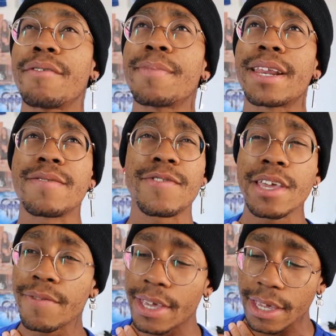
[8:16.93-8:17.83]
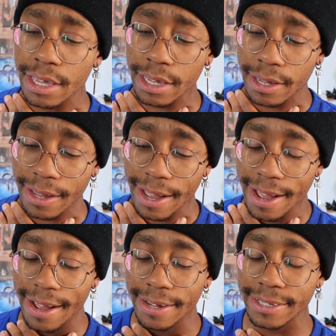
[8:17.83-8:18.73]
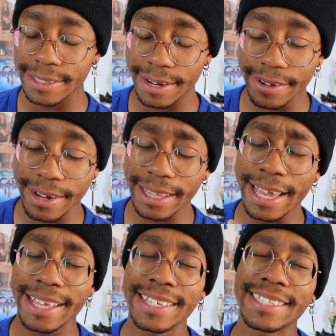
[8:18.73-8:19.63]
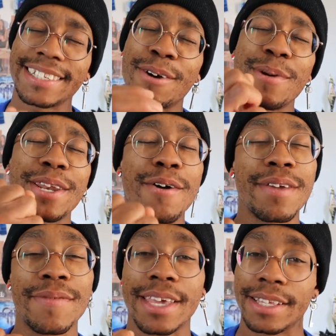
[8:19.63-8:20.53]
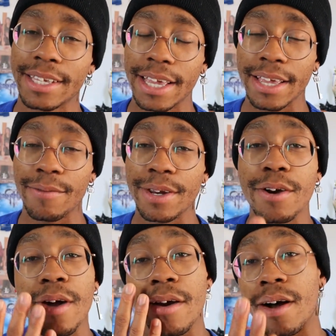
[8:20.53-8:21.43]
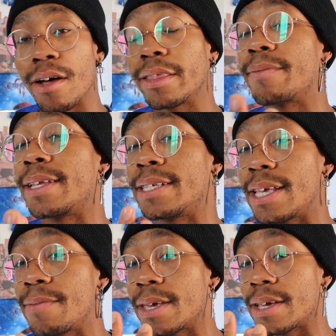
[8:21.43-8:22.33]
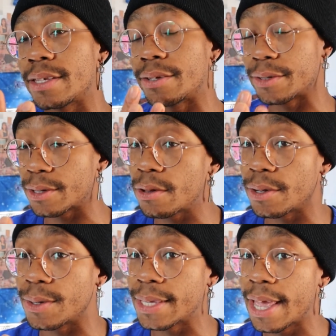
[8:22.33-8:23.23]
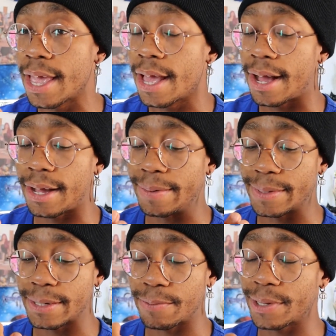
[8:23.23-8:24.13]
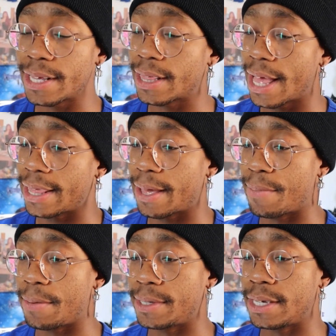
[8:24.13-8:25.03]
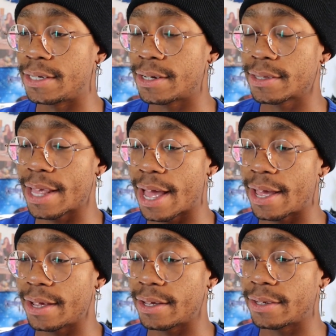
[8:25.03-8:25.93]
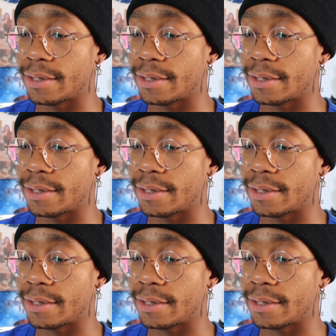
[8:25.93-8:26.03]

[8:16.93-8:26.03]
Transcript: everybody, Vivi. She sounded like, we know Vivi can sing. We know all of them can sing because of their solos. Um, so I'm really glad that BBC took that